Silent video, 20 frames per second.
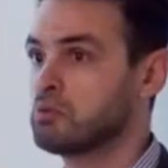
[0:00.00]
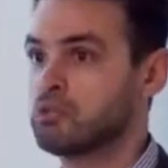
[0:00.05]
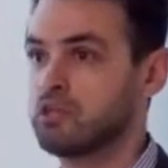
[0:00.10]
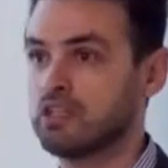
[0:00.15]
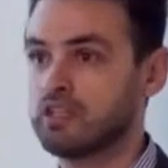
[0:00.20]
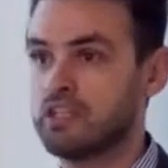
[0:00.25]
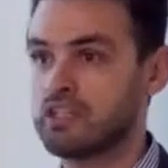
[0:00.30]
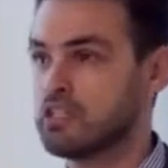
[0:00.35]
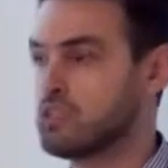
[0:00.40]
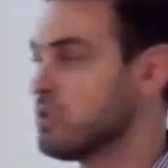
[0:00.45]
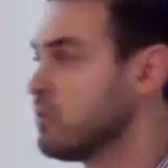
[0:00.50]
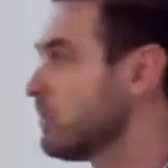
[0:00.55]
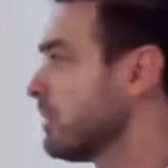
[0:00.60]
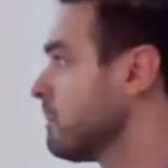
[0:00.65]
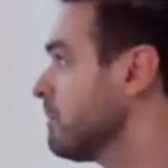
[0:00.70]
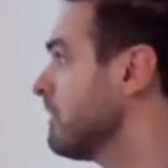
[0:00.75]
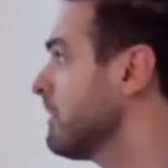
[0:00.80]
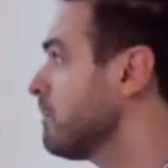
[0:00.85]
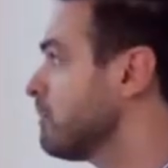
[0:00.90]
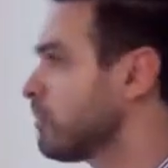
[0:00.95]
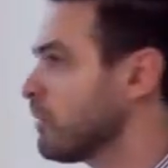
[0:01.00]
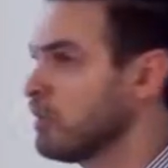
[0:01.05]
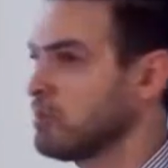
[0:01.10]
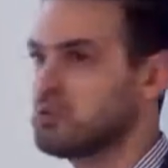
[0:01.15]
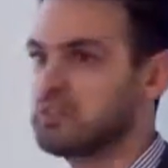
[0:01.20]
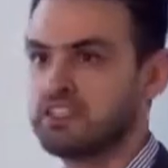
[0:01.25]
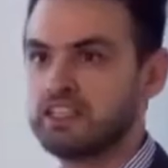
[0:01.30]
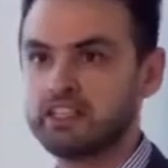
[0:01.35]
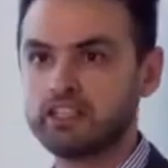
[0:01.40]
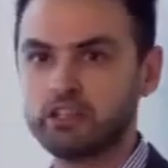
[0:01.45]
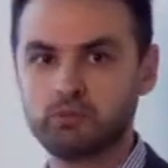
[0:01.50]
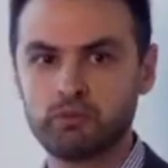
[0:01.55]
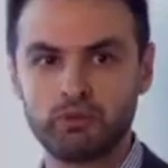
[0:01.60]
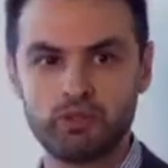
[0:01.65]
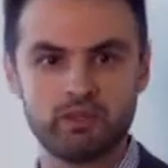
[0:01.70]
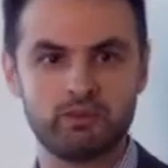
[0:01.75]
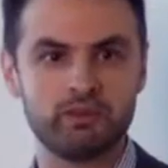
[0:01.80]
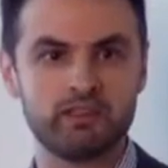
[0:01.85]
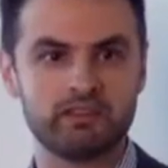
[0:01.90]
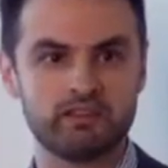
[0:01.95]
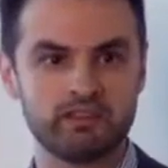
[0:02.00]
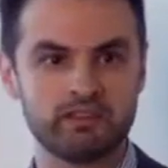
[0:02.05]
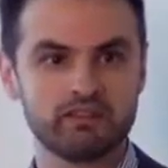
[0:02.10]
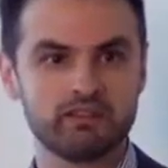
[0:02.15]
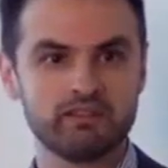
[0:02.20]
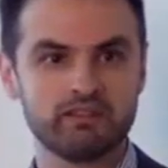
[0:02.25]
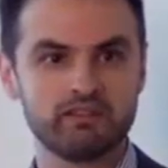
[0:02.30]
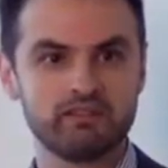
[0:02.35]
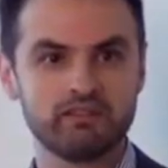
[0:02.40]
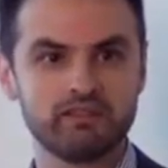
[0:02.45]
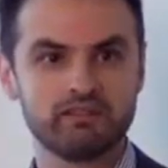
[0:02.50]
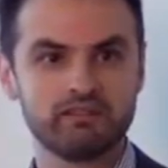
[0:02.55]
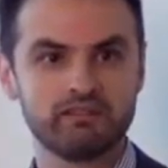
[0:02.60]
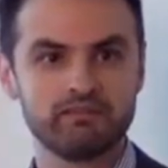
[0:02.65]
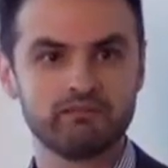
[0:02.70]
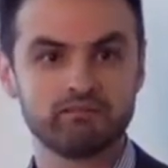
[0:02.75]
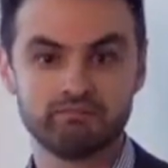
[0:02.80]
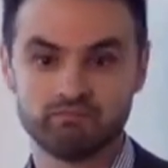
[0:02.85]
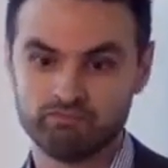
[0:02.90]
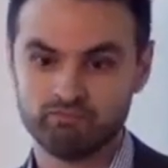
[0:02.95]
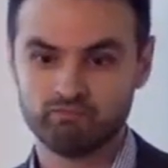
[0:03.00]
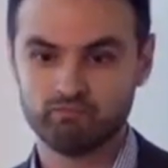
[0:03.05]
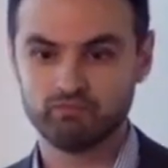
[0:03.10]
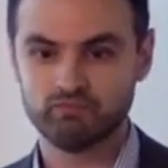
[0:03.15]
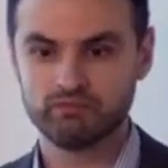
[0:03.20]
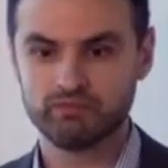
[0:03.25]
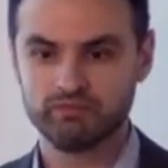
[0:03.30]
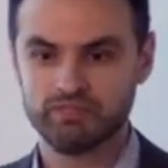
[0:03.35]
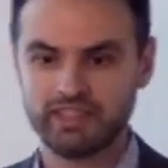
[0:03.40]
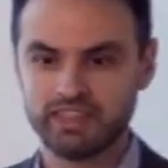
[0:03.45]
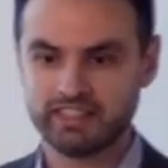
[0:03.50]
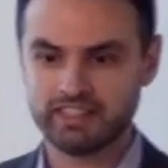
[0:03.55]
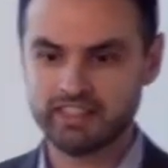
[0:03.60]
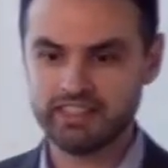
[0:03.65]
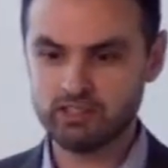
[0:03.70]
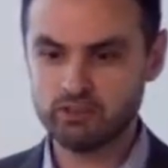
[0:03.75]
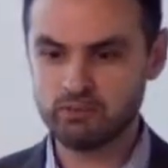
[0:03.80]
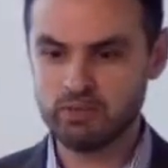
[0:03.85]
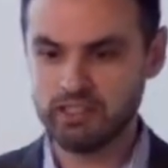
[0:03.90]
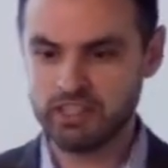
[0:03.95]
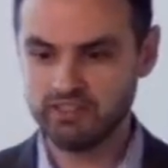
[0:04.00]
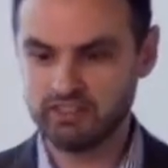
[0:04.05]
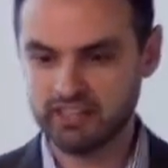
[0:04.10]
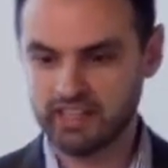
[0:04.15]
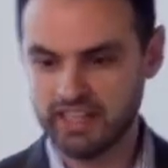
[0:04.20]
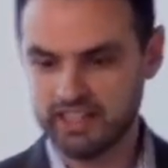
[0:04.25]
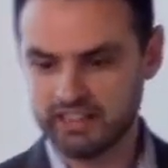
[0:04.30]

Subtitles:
is not the theory, but the problem is the experiment. At least you believe in